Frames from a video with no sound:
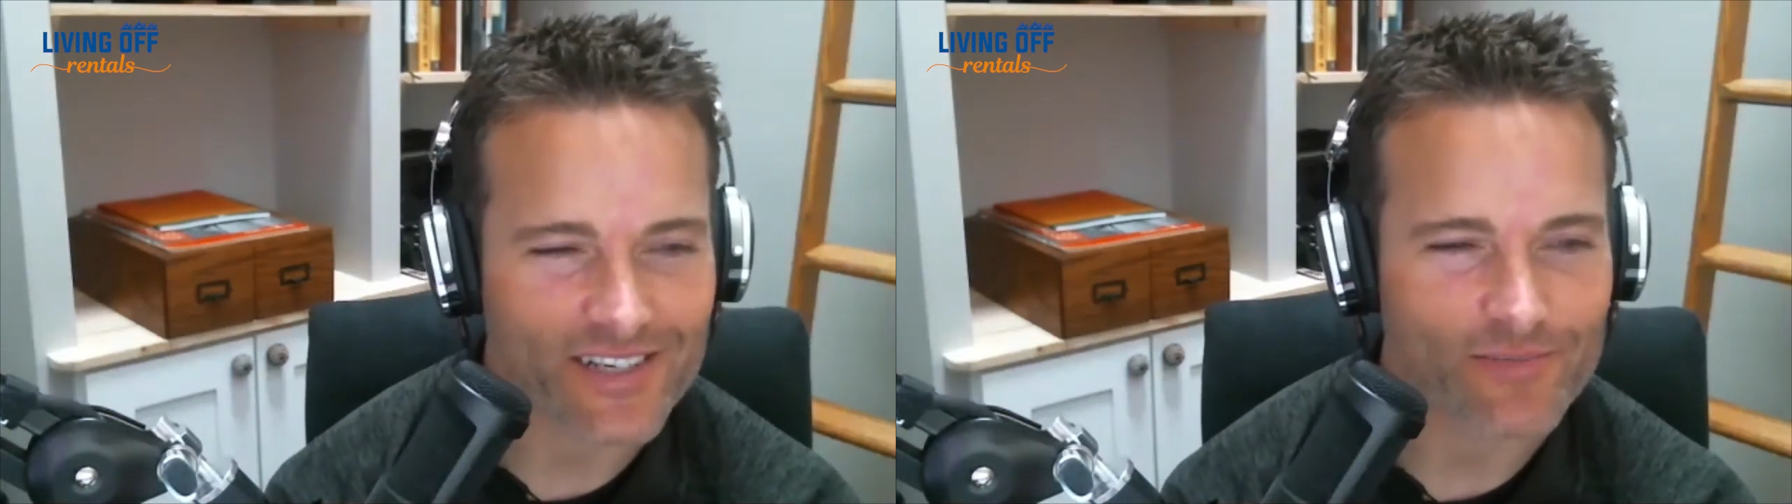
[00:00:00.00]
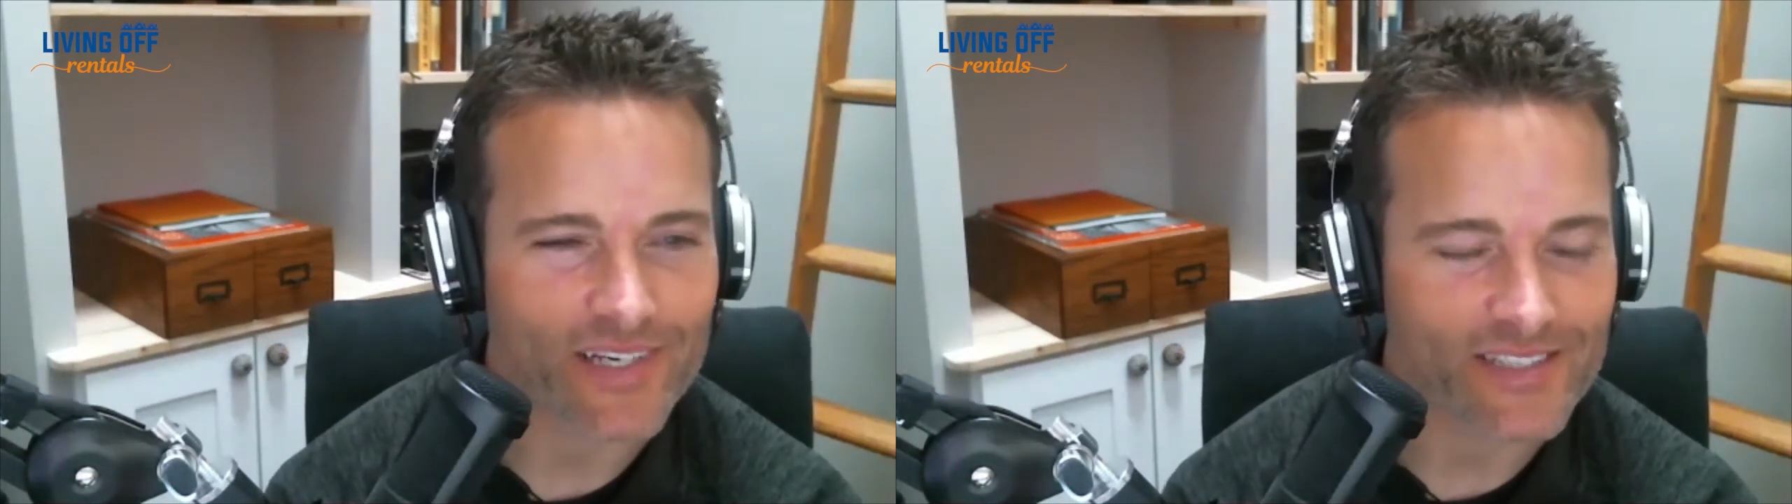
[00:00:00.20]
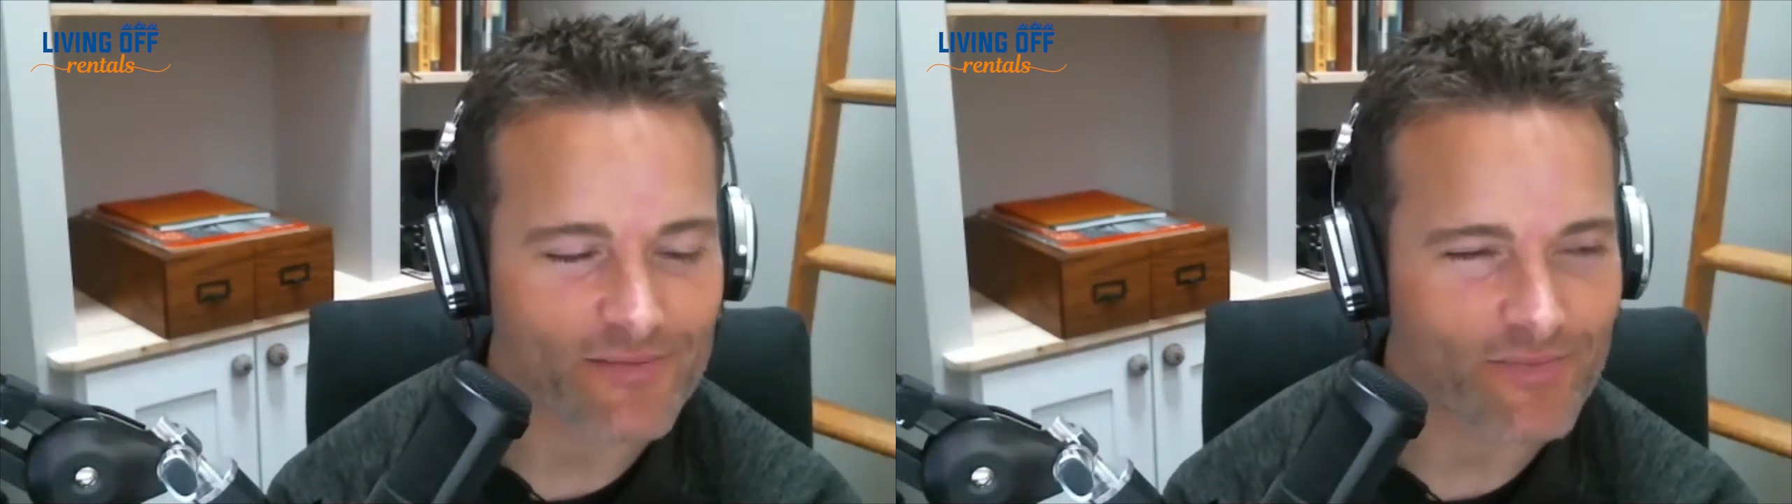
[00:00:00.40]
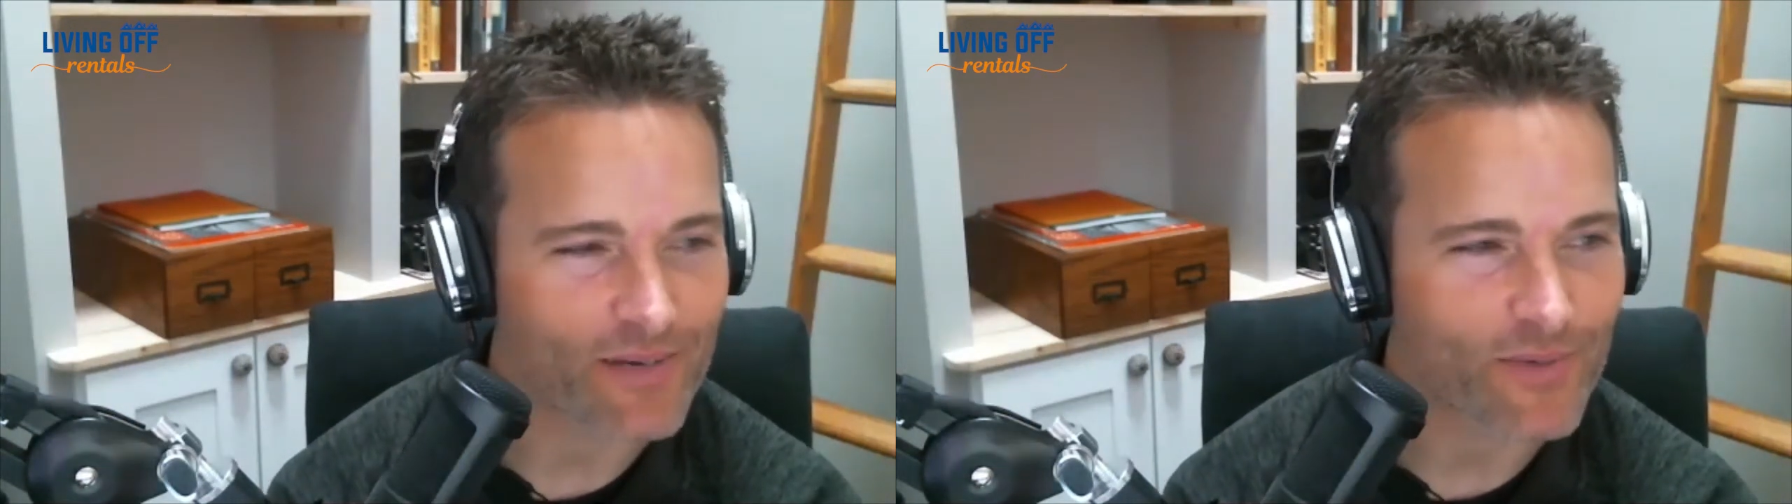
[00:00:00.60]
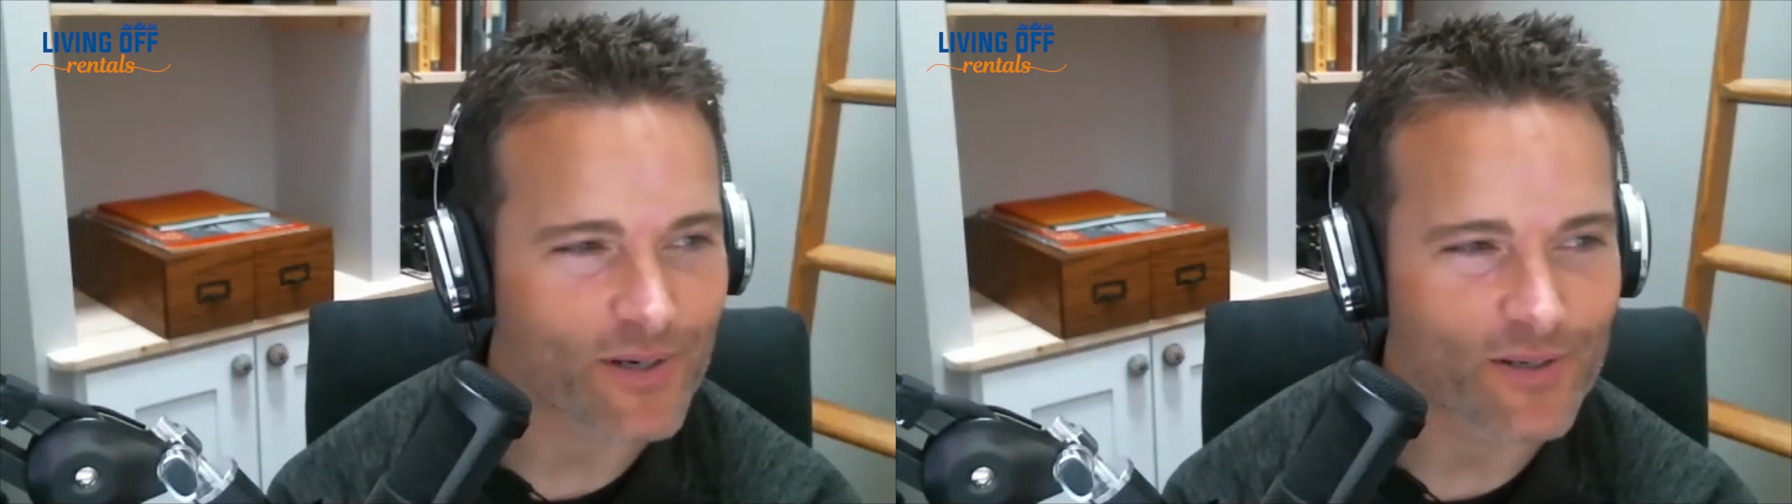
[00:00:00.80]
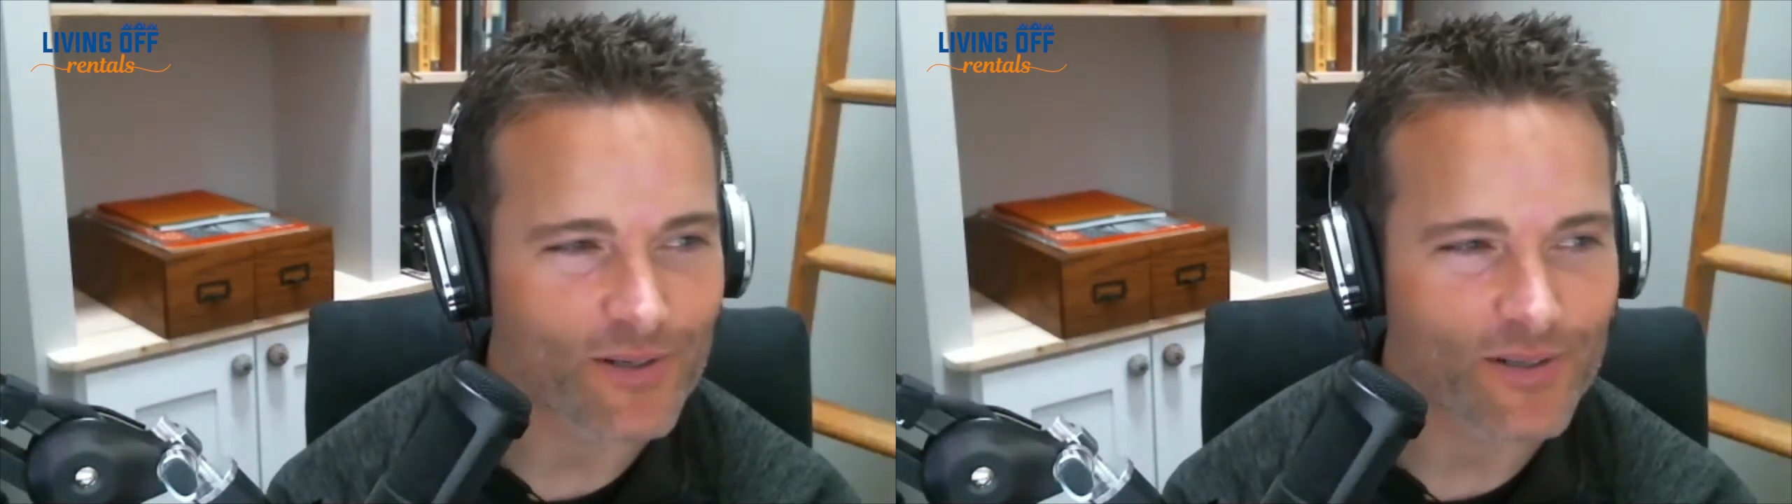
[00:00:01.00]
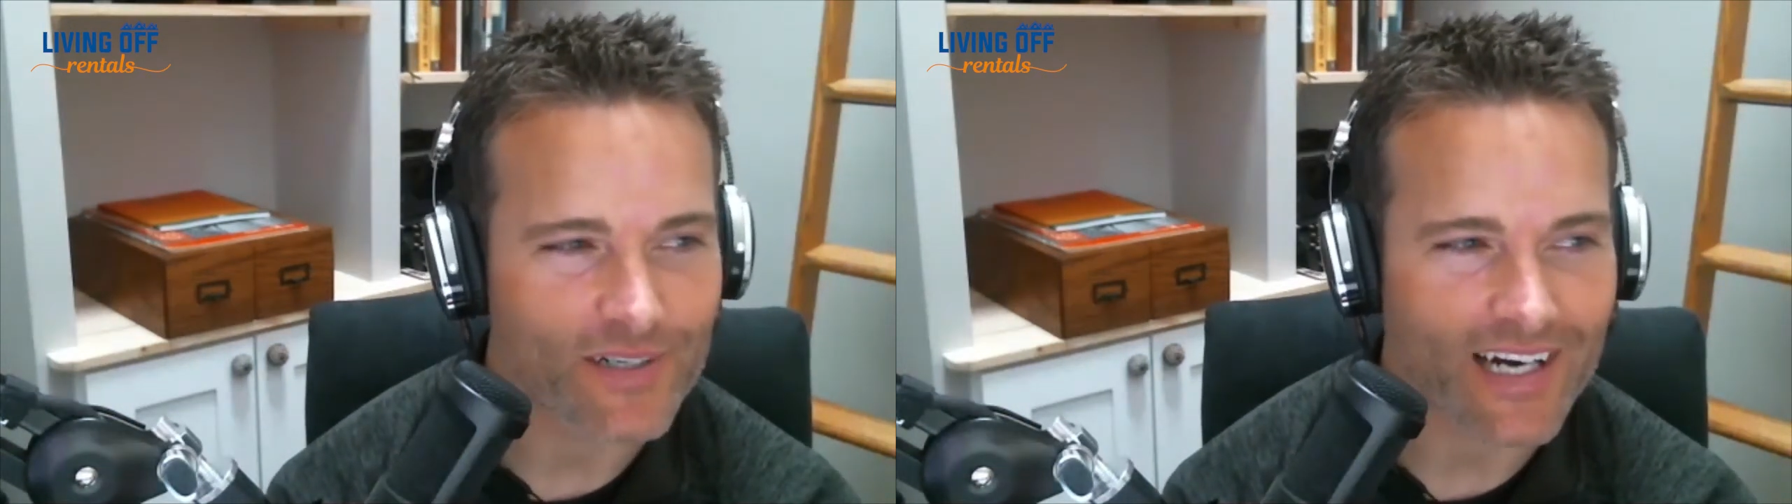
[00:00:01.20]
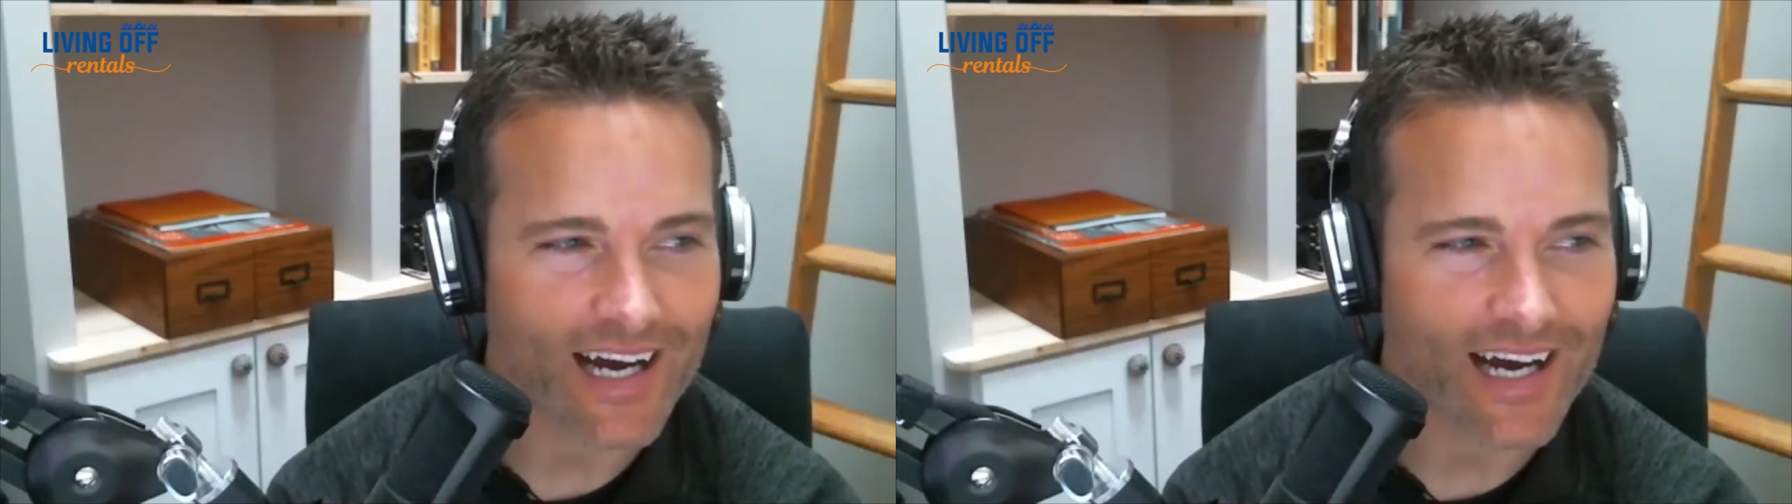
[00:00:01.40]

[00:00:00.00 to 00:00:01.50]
going to be some people who